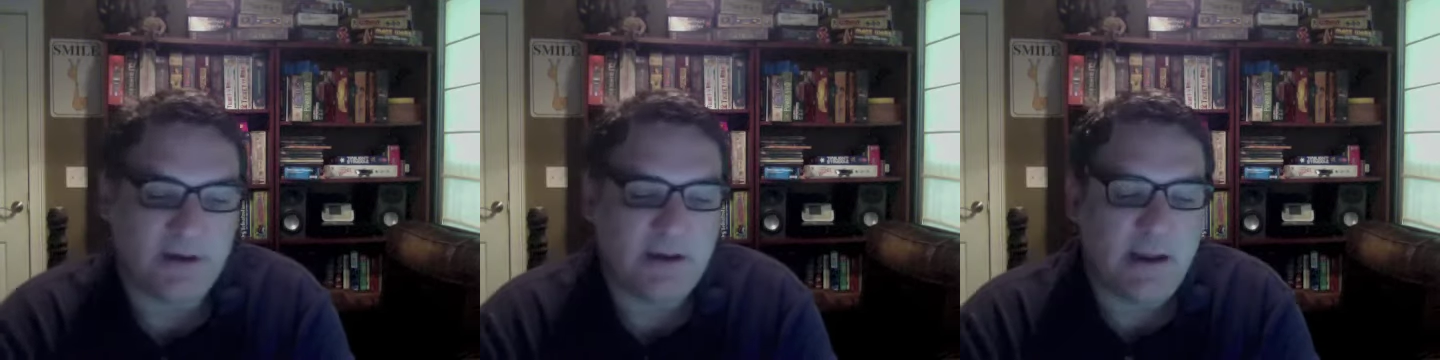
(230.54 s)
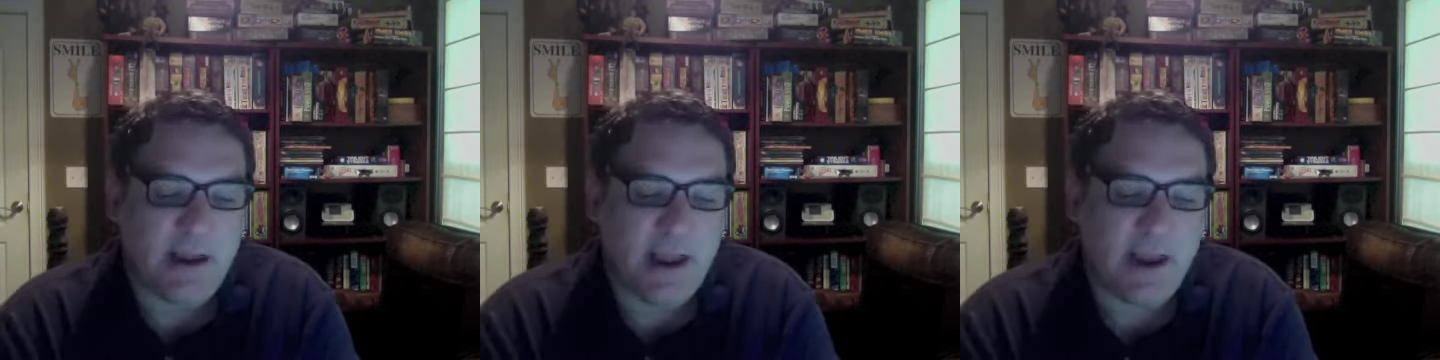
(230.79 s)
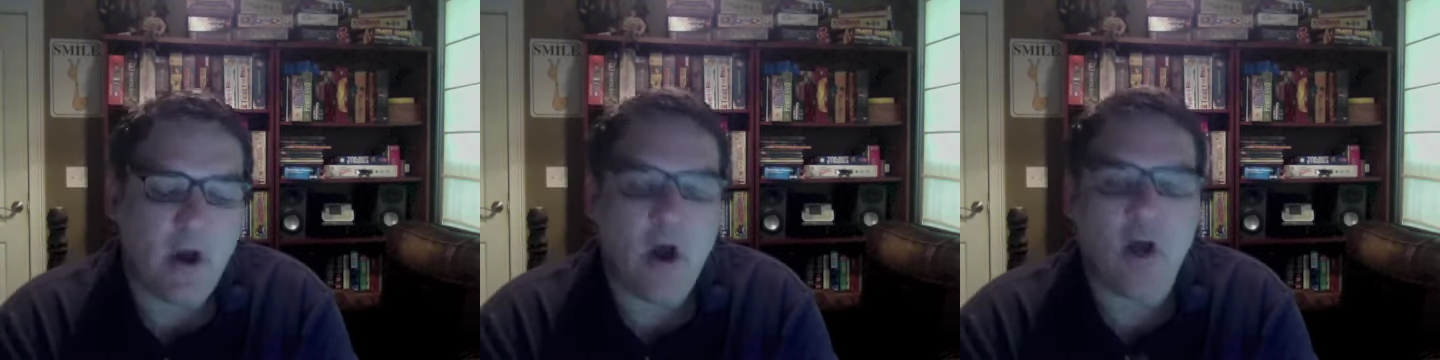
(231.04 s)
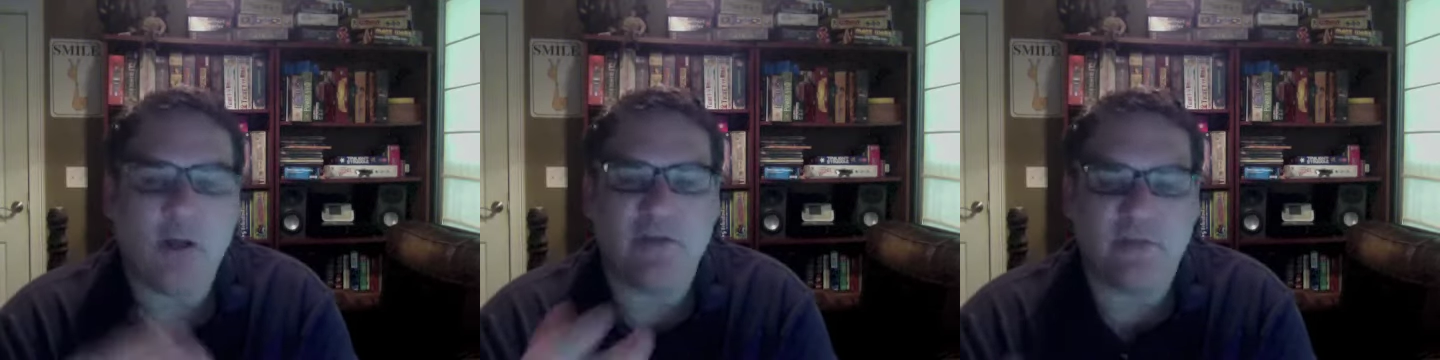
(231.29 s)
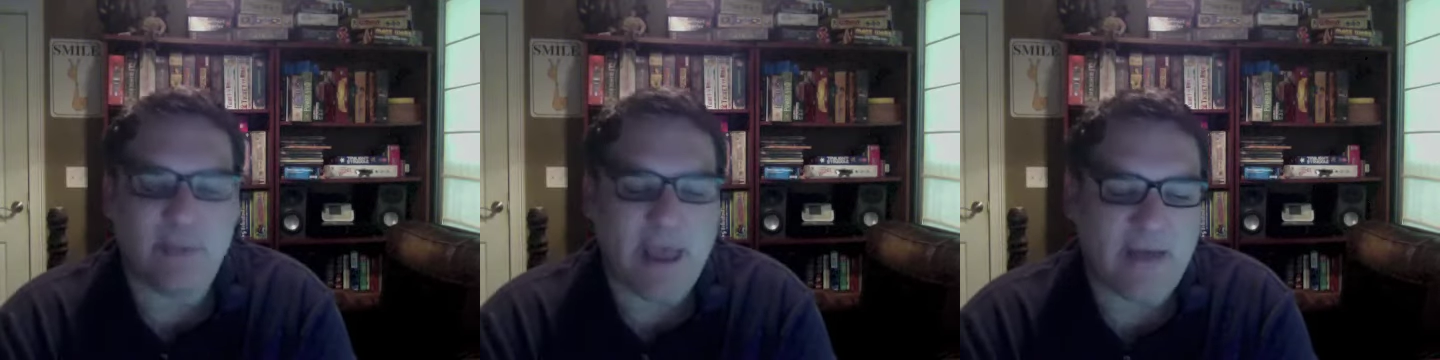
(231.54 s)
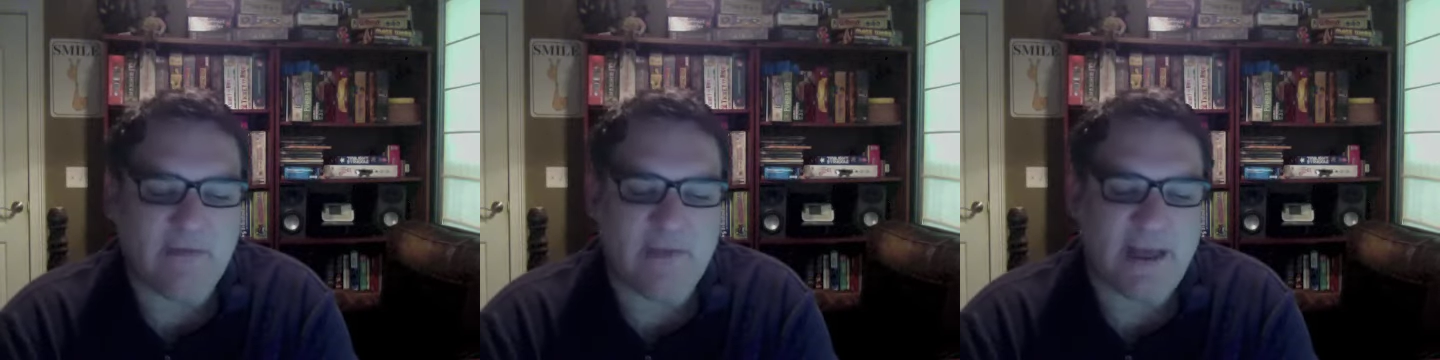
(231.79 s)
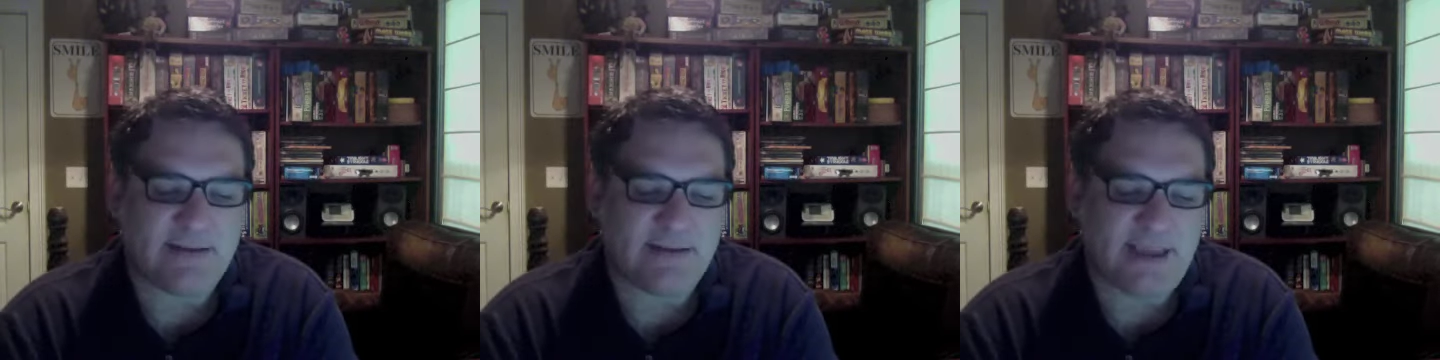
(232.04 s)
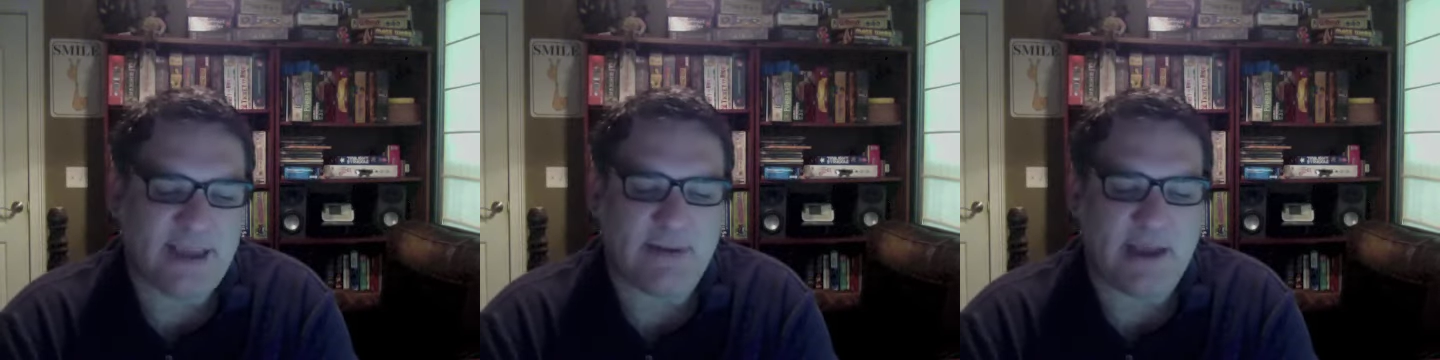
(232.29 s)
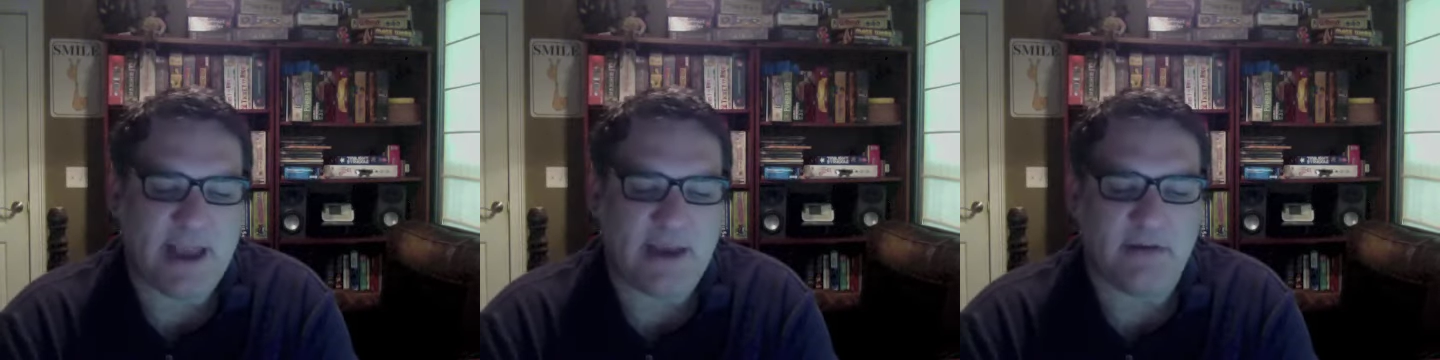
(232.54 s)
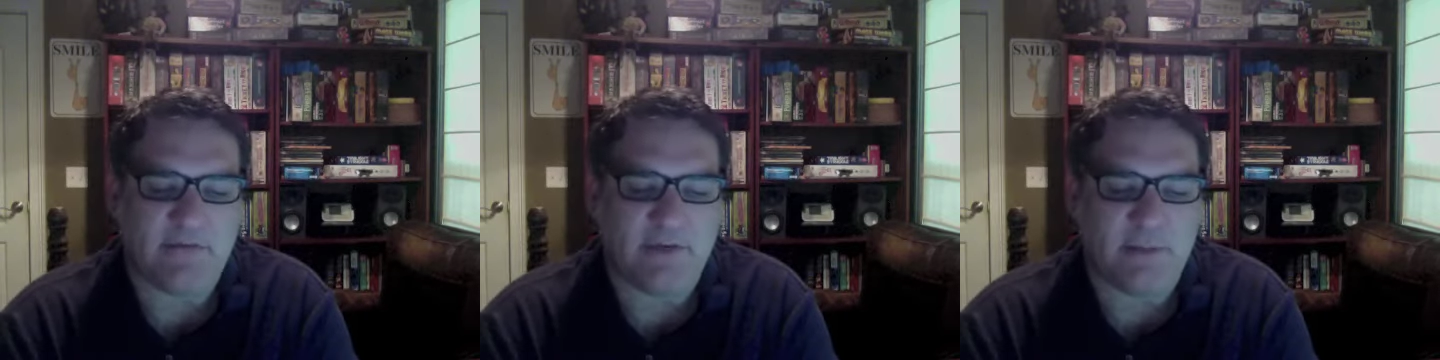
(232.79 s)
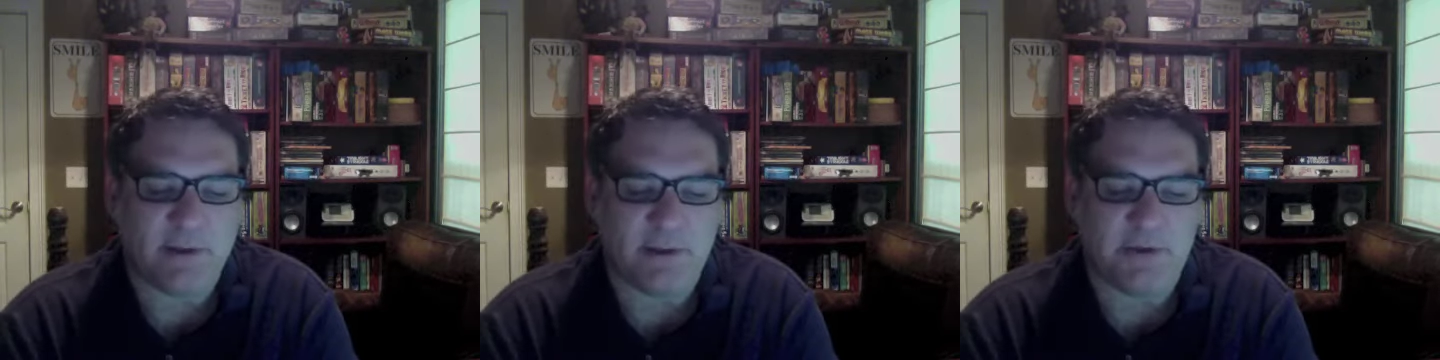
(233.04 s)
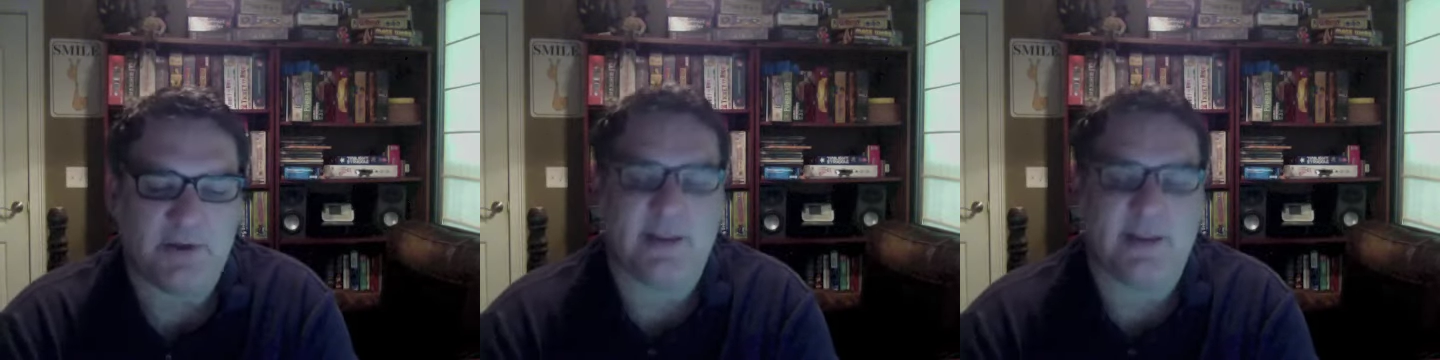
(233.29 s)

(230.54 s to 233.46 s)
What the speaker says: And all of them have that same kind of ability.